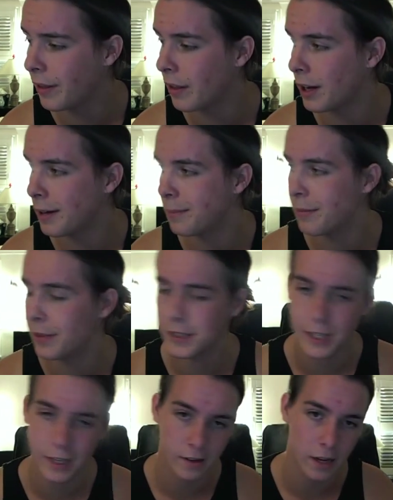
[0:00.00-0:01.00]
The
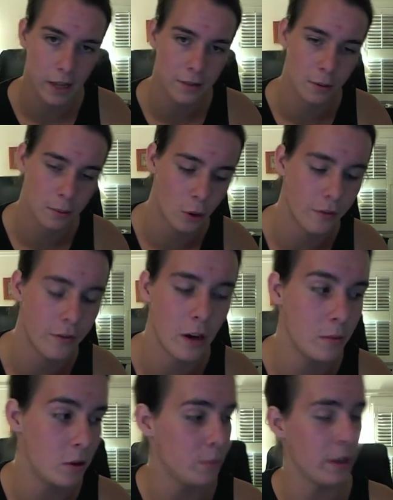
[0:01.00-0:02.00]
DID at 3.5
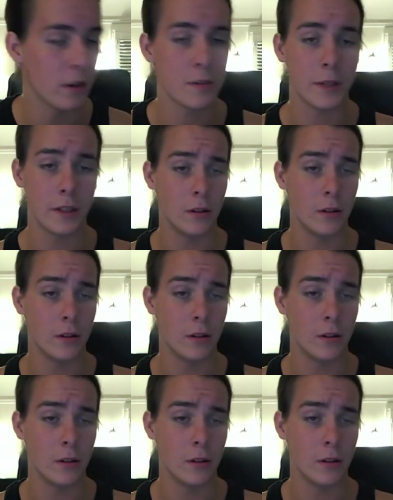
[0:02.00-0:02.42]
millimeters being the